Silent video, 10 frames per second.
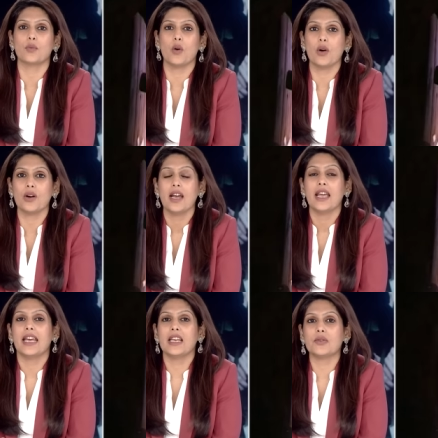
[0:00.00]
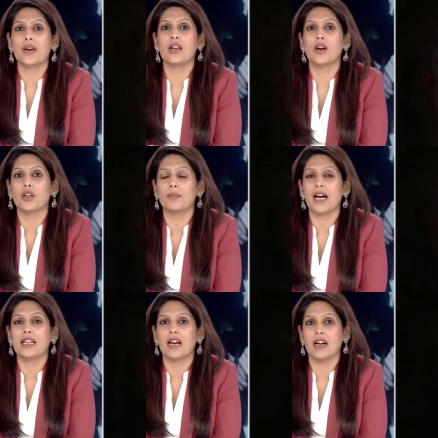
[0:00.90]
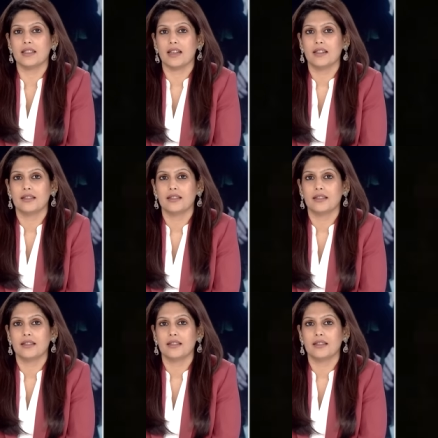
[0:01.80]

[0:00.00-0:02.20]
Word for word: war, Israel occupied Gaza.